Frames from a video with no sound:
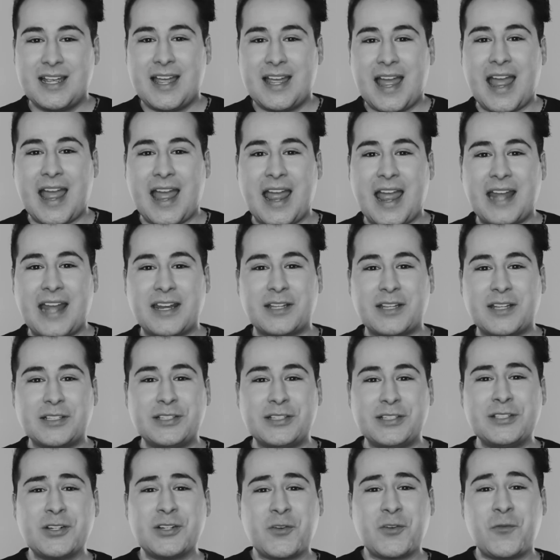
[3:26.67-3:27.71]
and
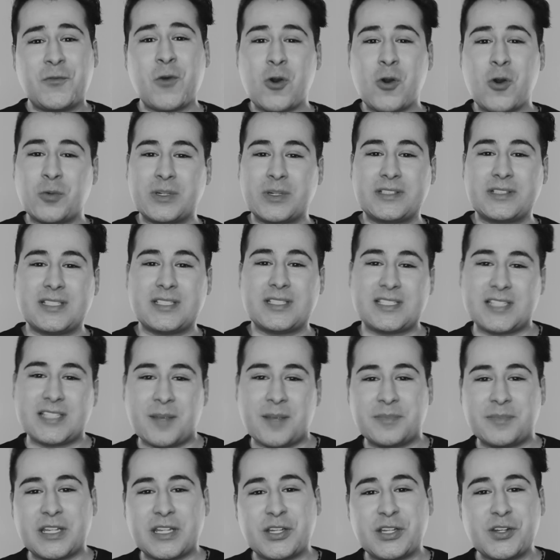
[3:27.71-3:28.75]
look forward to
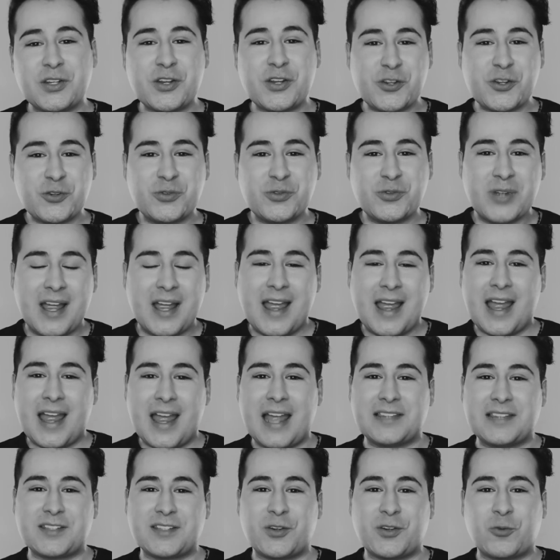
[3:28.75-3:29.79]
something new
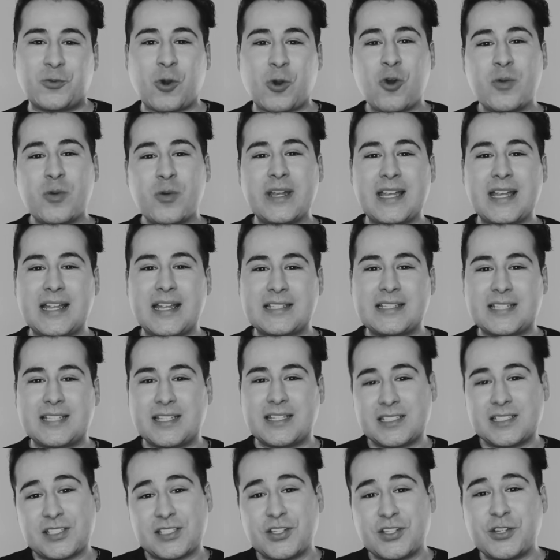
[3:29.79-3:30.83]
and to growing into
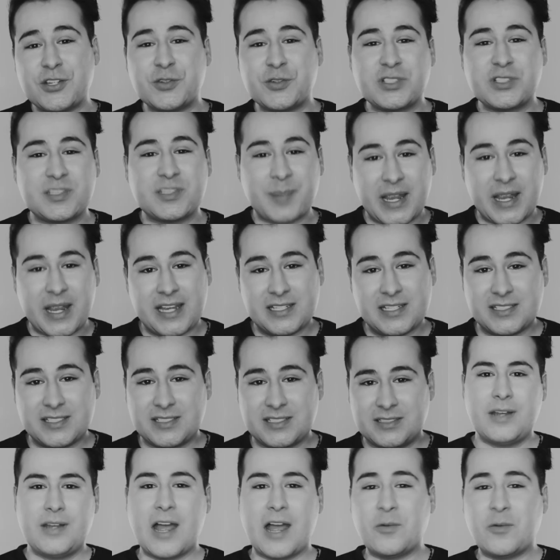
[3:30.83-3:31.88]
this new
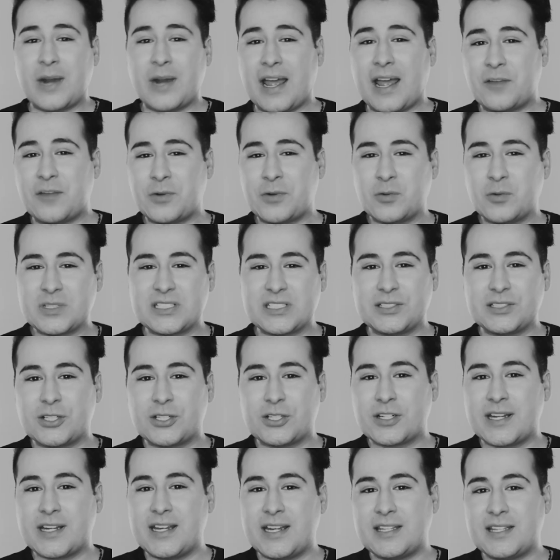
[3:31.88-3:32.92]
space. Now, whatever was
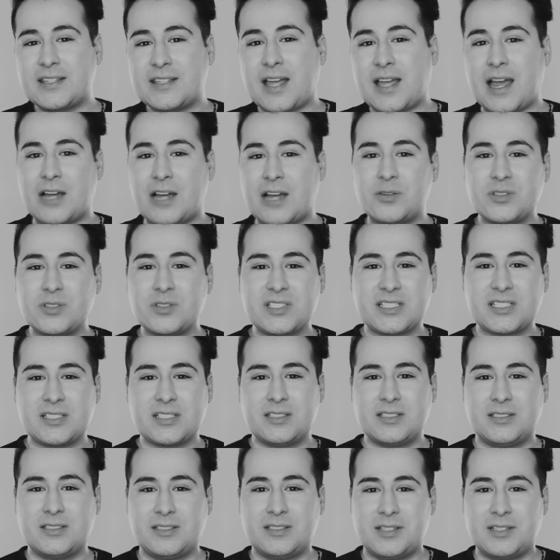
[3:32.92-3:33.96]
lurking in the
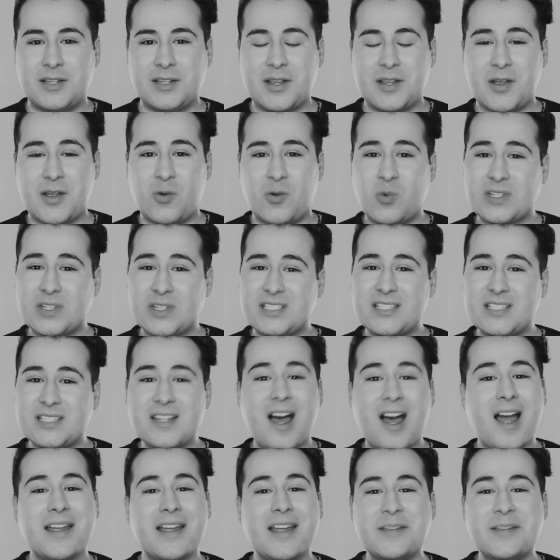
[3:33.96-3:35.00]
house was
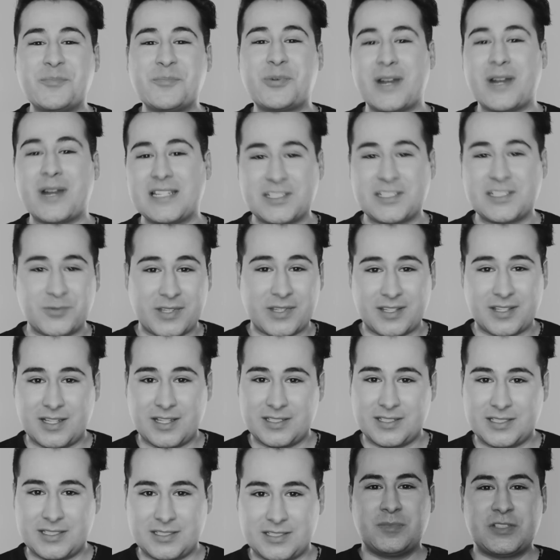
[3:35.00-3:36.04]
not impressed with
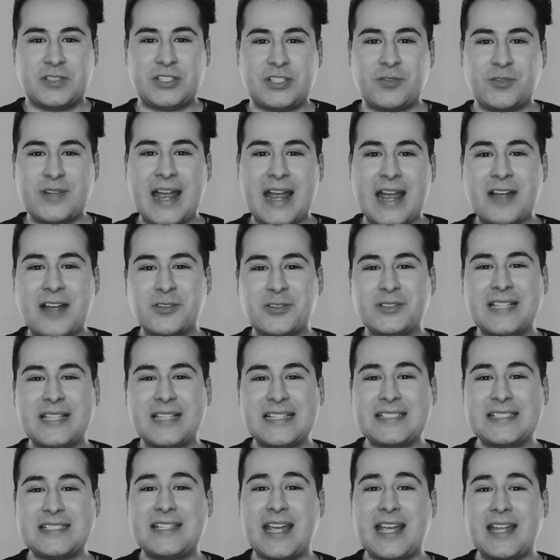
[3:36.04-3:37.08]
us. So now
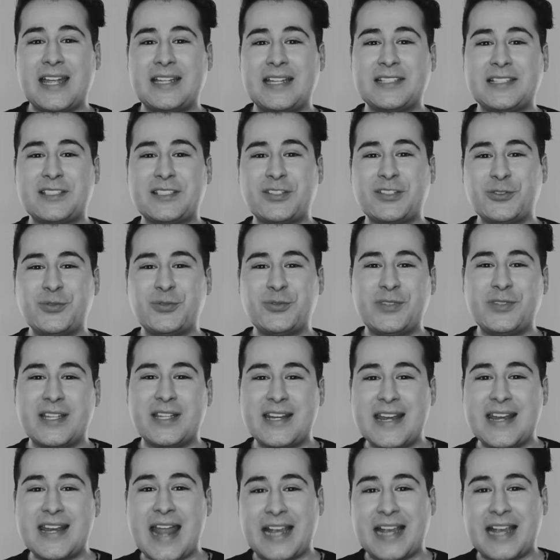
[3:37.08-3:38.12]
let's get into the
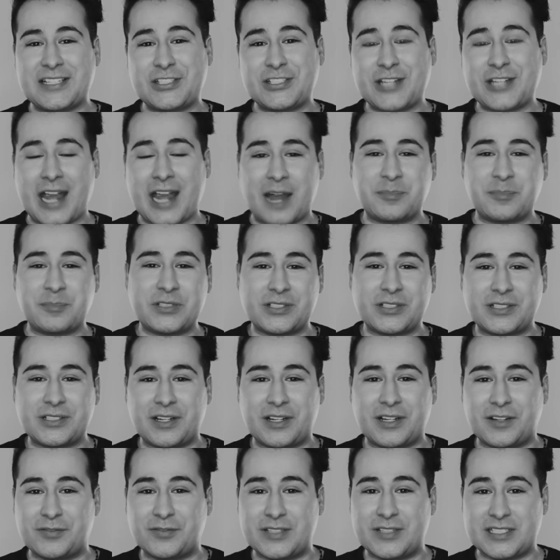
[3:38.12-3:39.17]
next chapter
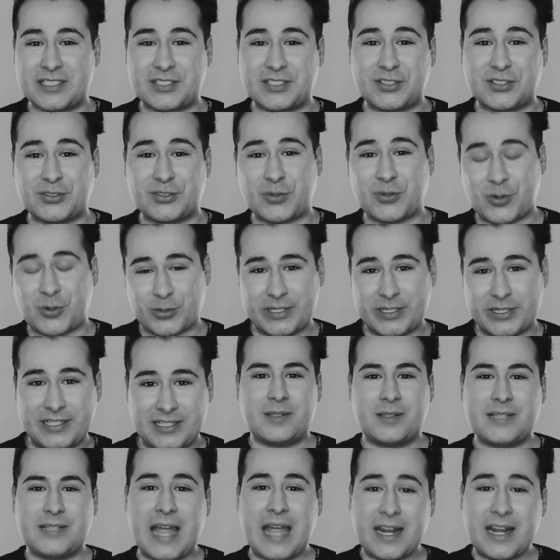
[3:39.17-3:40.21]
of this
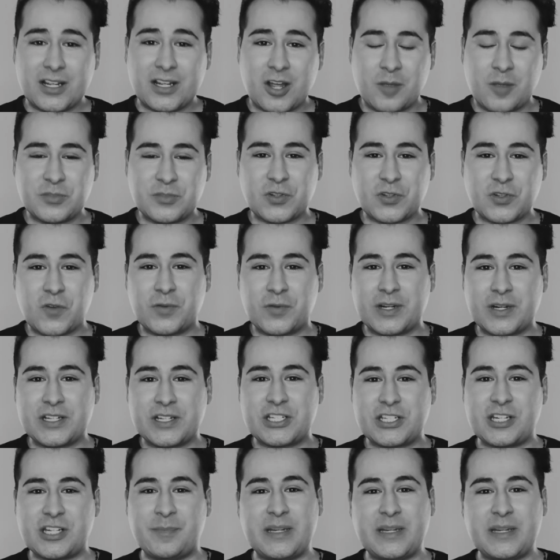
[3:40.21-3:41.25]
story. Lana comes over and
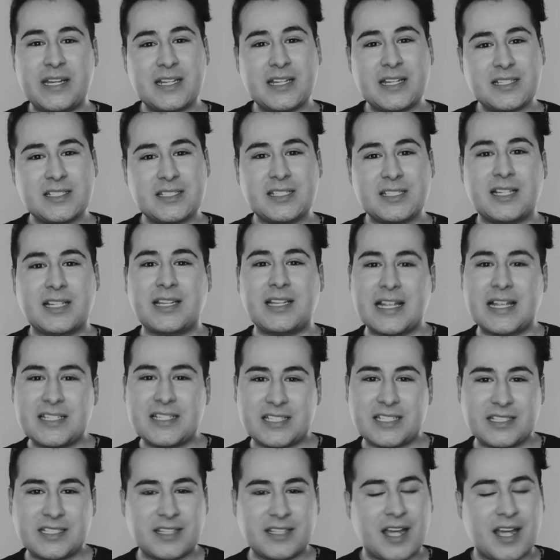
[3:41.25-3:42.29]
she begins
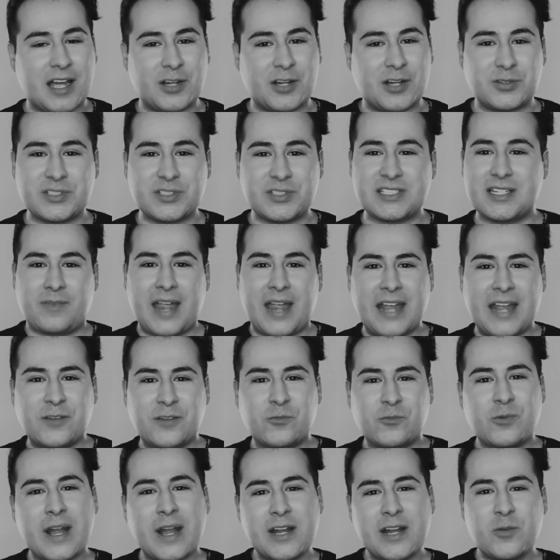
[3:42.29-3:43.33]
cleansing the house.
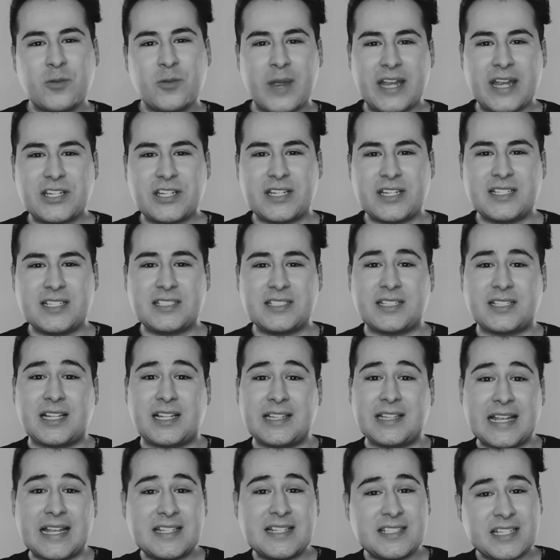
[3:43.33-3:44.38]
And right away, she's
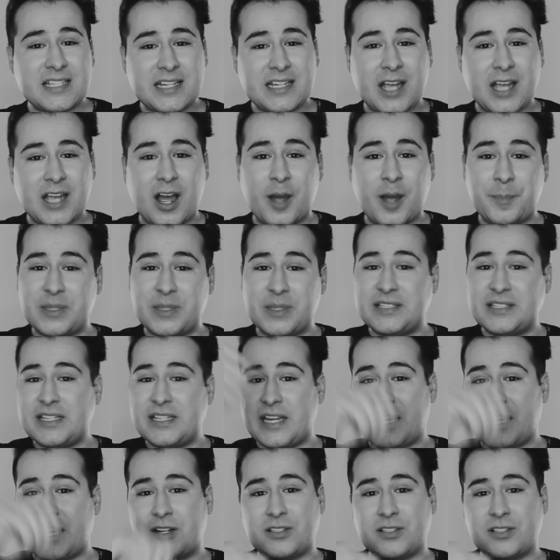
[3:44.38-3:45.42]
cleansing up in
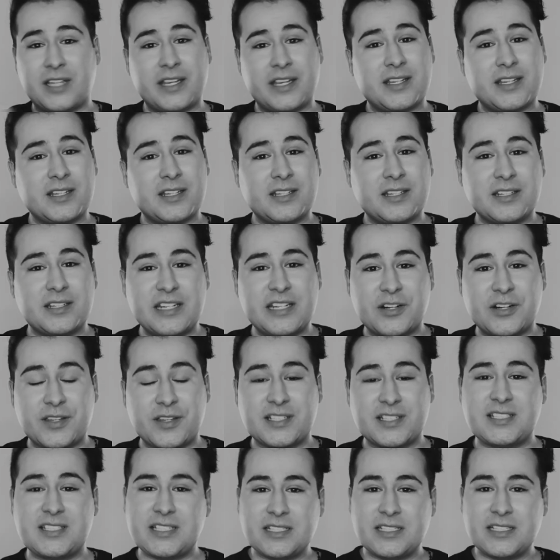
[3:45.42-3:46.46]
the air, like near
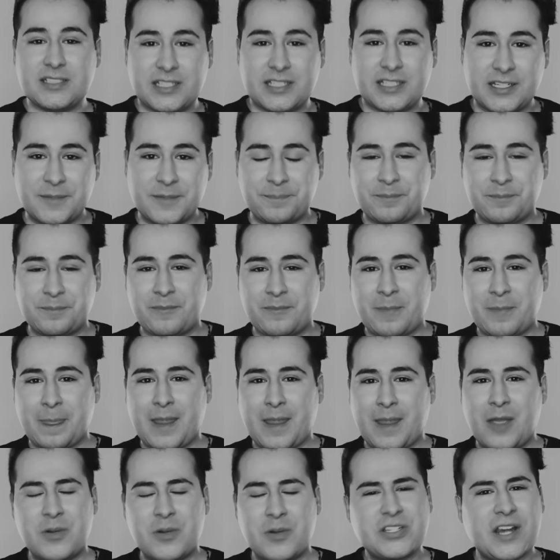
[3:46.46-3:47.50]
the ceiling,
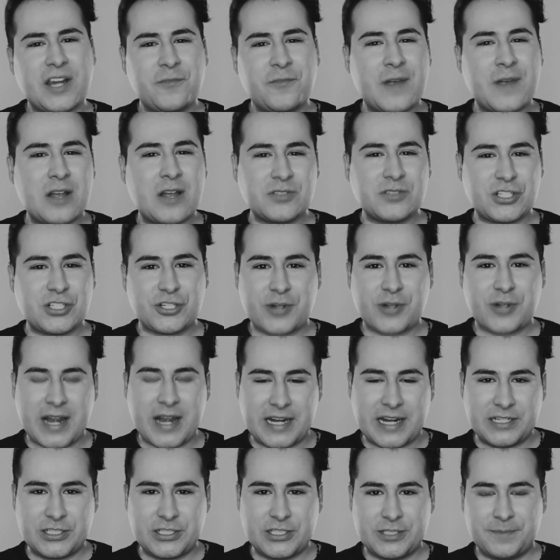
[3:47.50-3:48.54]
which I found
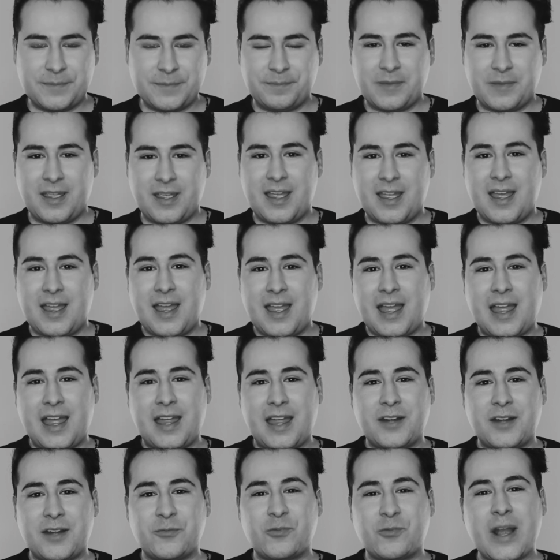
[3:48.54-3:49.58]
strange.
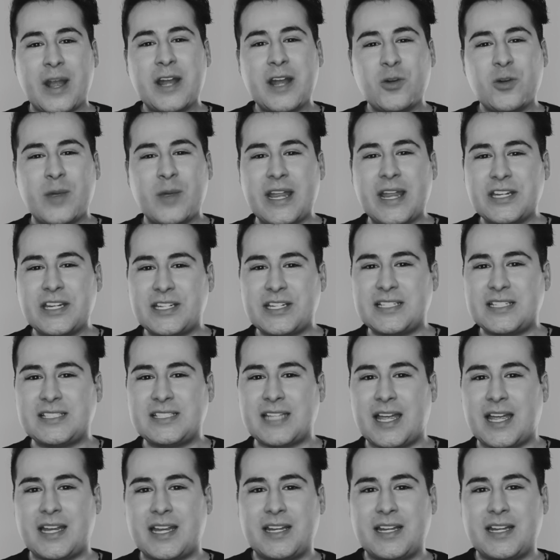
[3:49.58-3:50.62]
And right away she
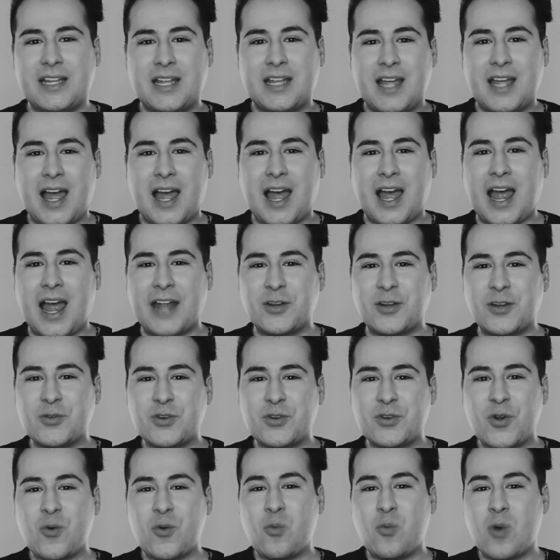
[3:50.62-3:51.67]
said, "I don't
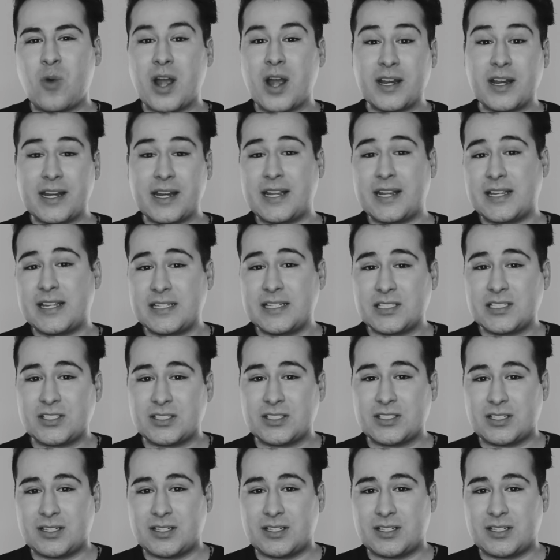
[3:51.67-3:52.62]
know what it is